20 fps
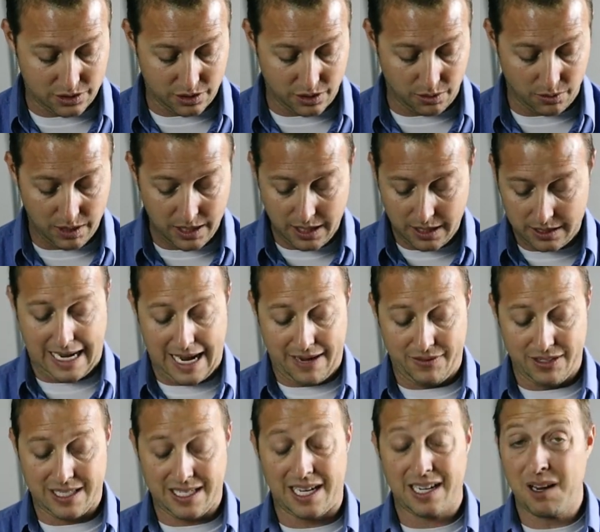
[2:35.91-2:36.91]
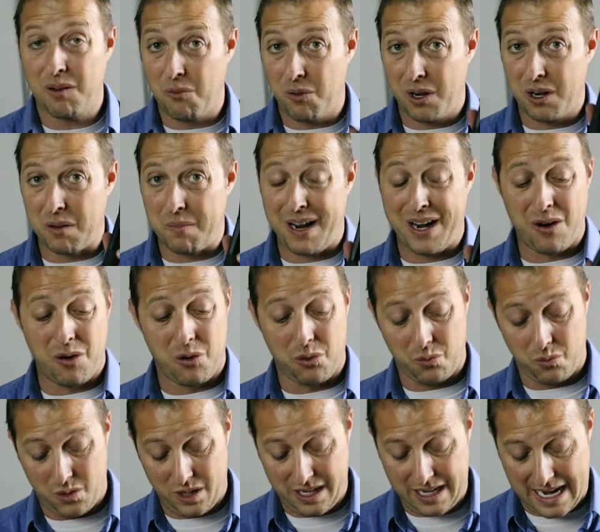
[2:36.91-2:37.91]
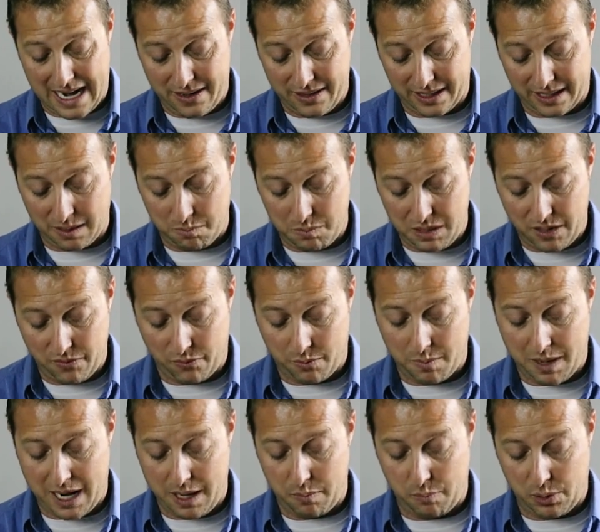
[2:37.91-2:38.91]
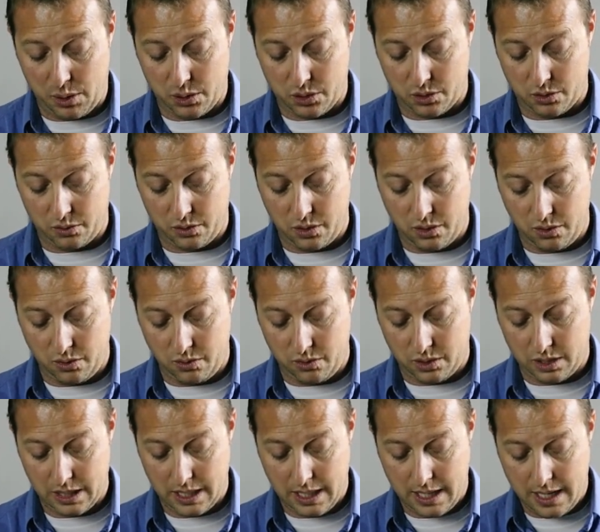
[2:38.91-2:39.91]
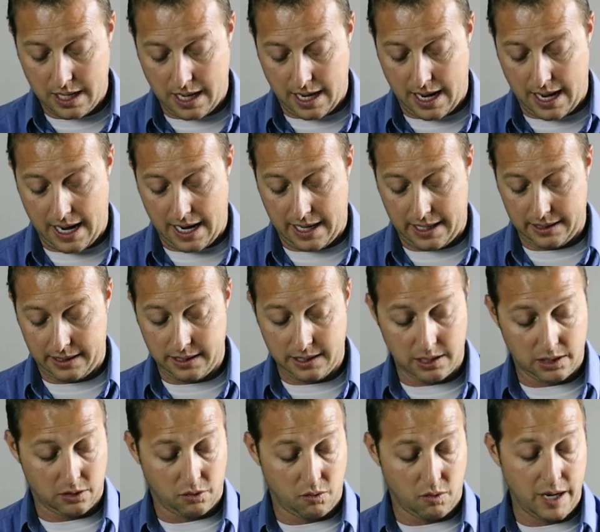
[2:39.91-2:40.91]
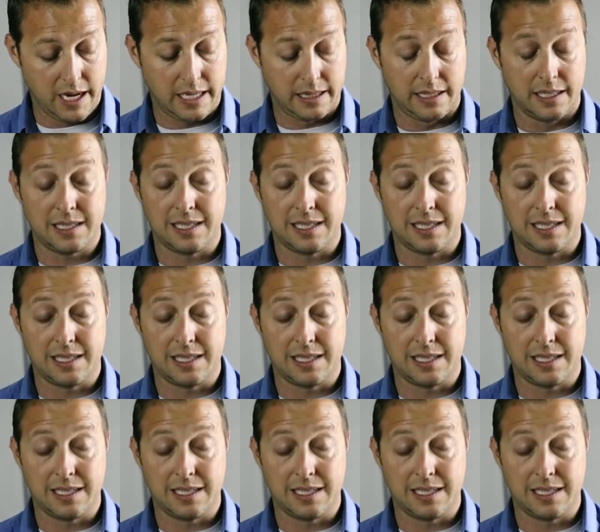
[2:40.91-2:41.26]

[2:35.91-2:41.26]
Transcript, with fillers: So to have a second one or my own one now that can be for my personal use, uh, this is great.